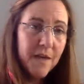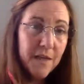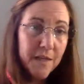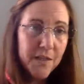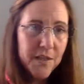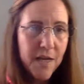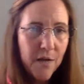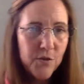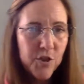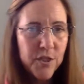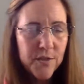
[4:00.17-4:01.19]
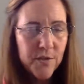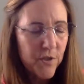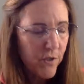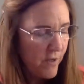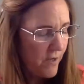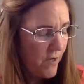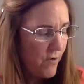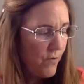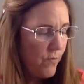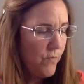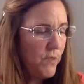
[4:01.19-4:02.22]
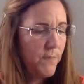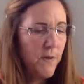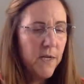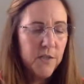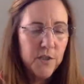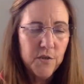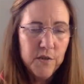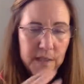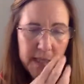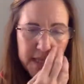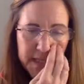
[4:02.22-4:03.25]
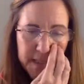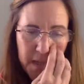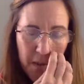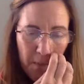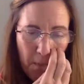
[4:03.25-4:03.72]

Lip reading: Let's see how Jesus responds to this lesson.